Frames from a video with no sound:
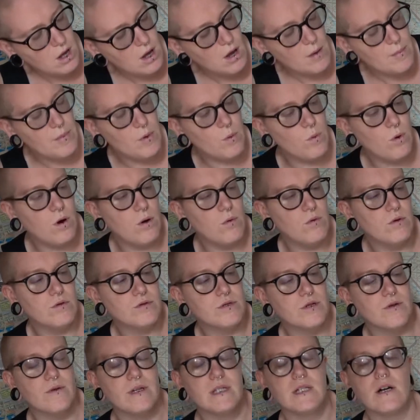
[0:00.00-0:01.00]
but what we'll
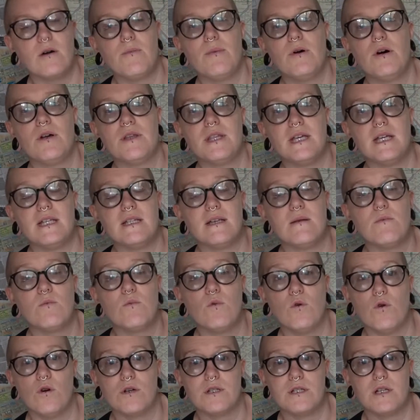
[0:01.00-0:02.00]
do is I'll put these in
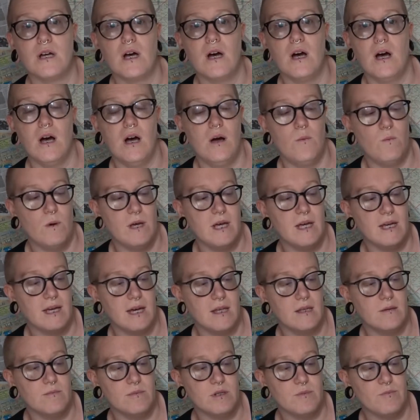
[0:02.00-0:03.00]
water and we can
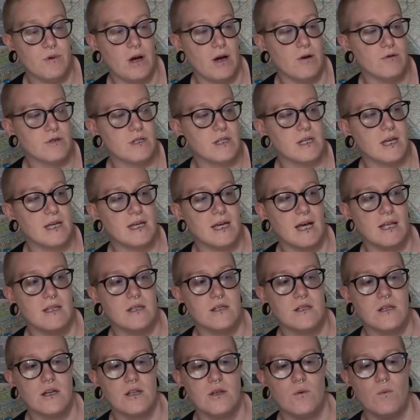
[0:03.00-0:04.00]
get them sprouting again
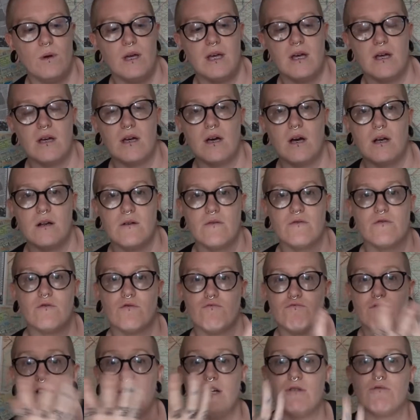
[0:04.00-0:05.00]
so that we can kind of
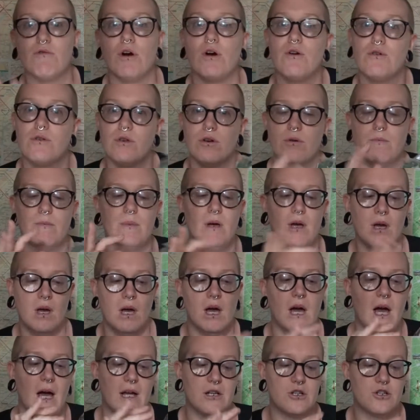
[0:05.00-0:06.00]
regrow them
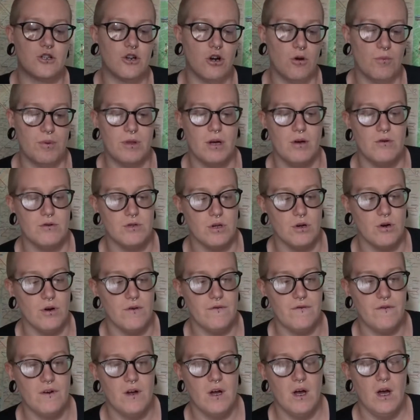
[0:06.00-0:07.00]
and chop those
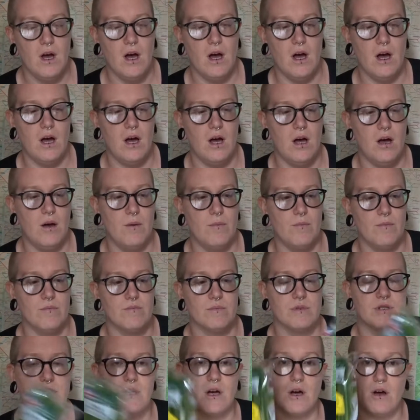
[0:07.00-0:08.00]
off.
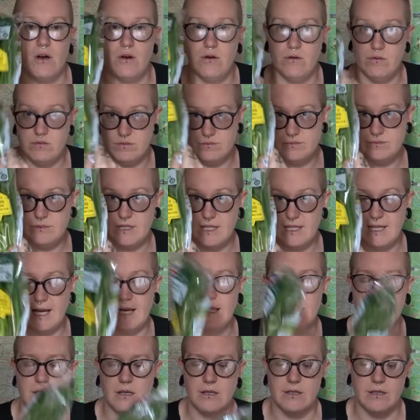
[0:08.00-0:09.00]
So,
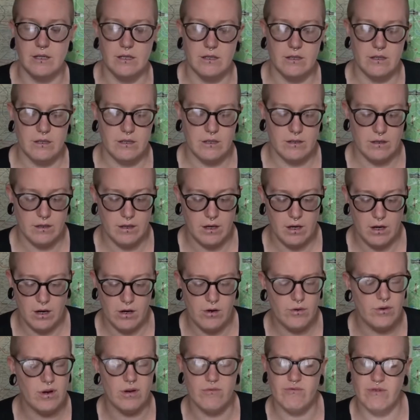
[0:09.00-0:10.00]
salad onions. I
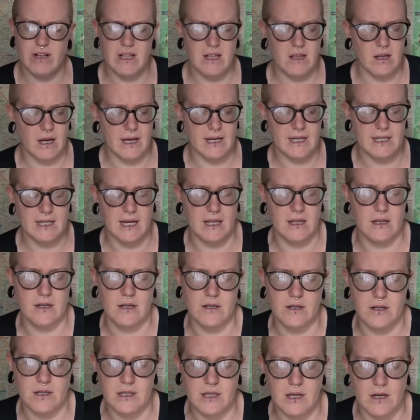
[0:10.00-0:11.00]
really like salad
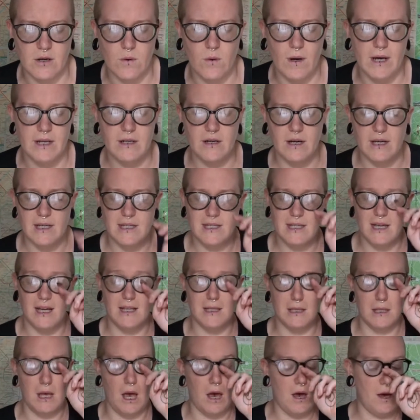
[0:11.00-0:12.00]
onions. They're quite nice
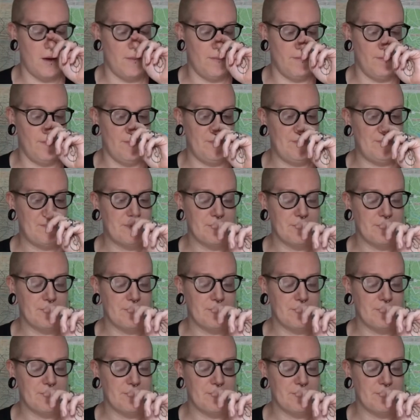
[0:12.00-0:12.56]
in, in